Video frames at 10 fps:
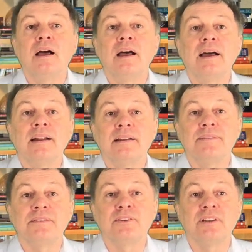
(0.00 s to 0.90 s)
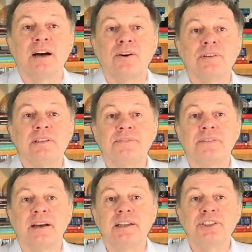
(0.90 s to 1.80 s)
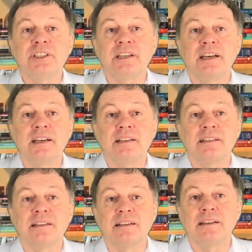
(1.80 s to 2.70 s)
And if you now differentiate